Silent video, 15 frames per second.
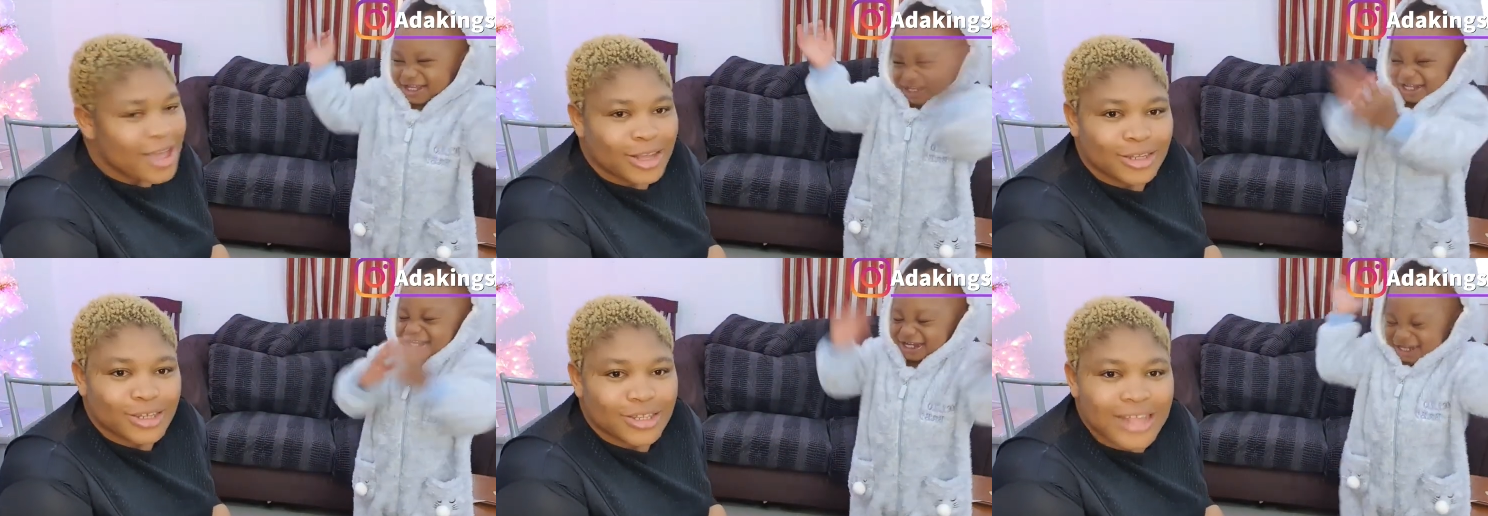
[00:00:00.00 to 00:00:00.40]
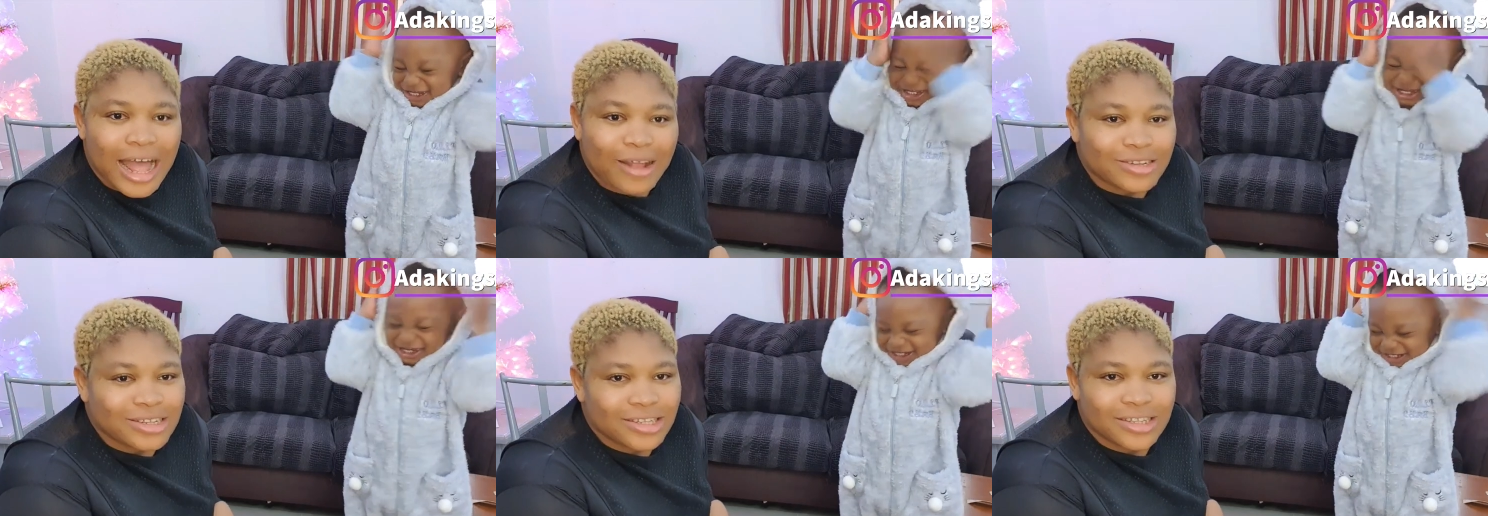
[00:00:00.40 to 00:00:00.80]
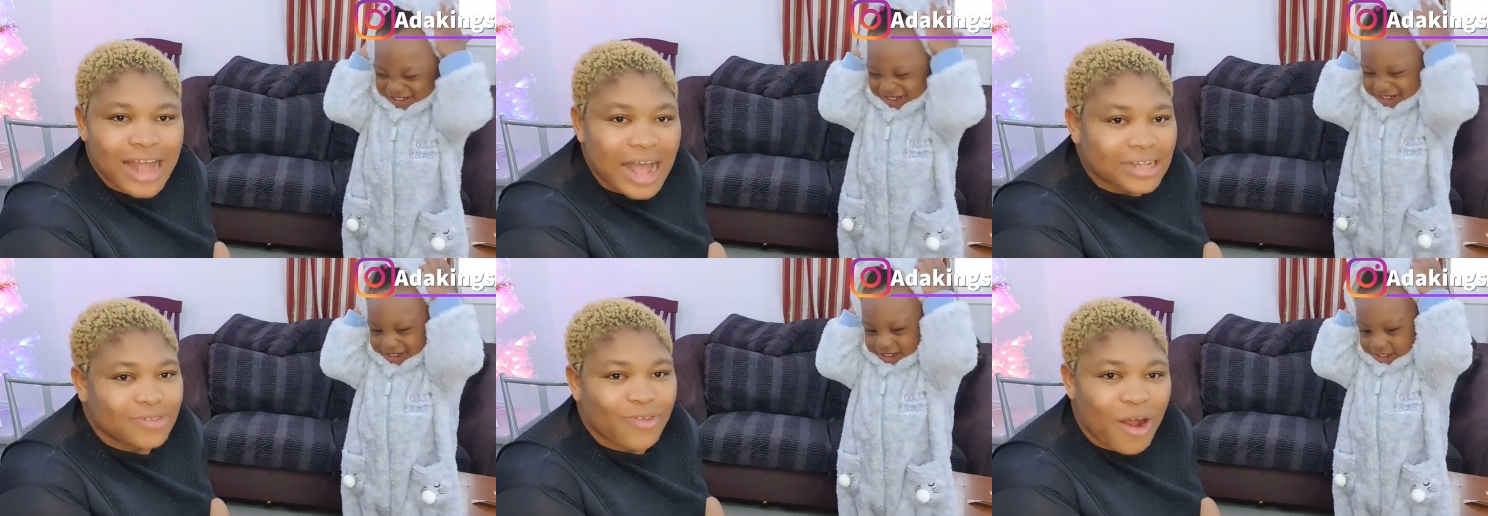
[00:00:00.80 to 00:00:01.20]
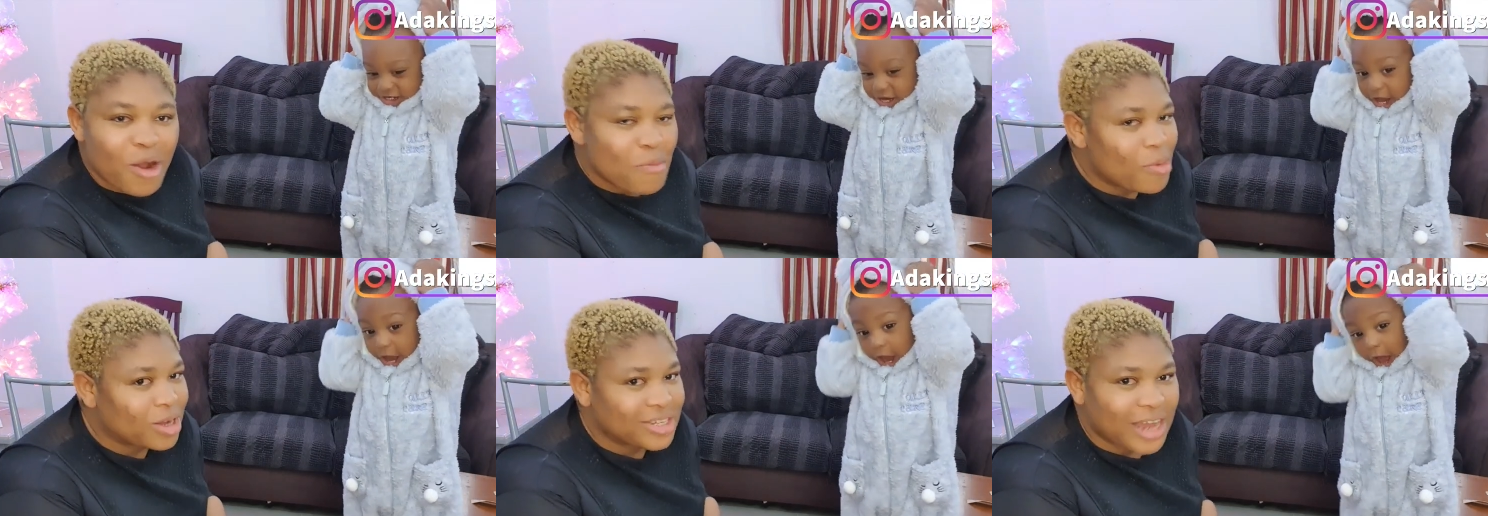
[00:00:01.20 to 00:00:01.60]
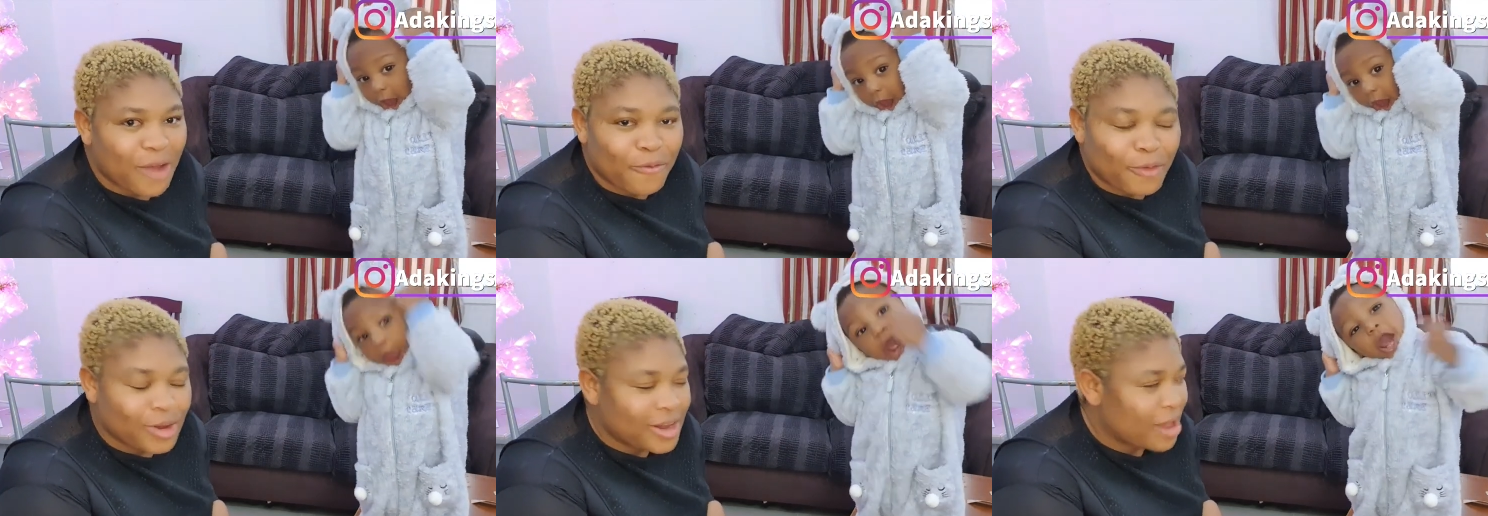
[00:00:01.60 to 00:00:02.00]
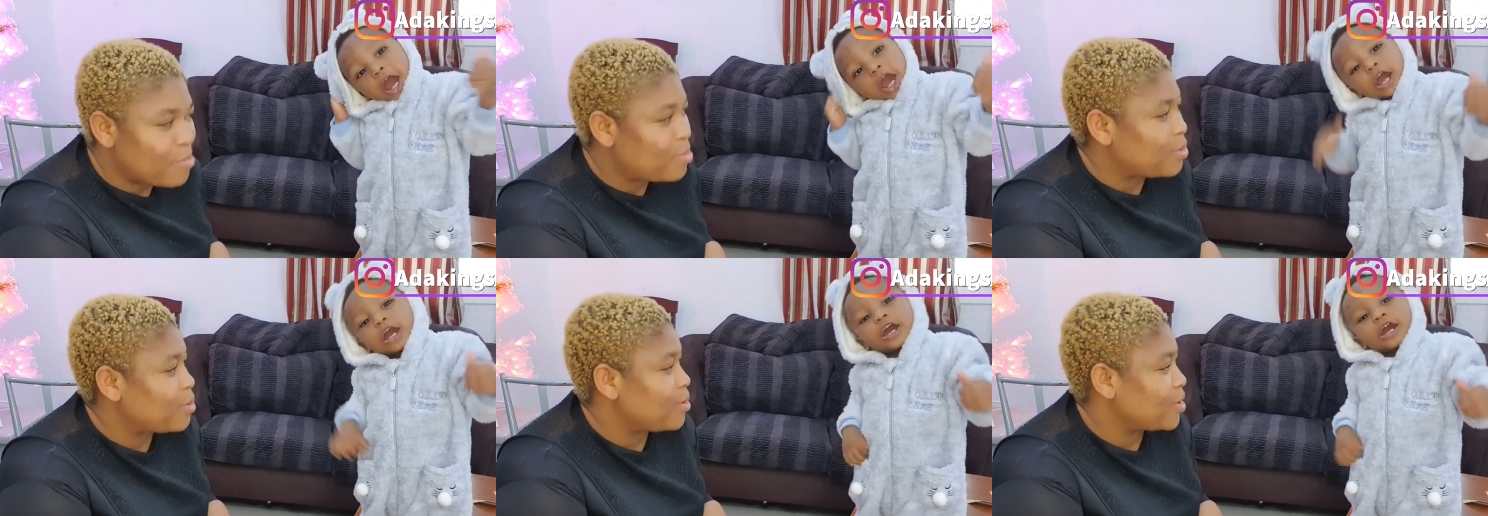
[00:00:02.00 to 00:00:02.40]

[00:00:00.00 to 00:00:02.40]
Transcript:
Speaker 1: Is that's very much affordable,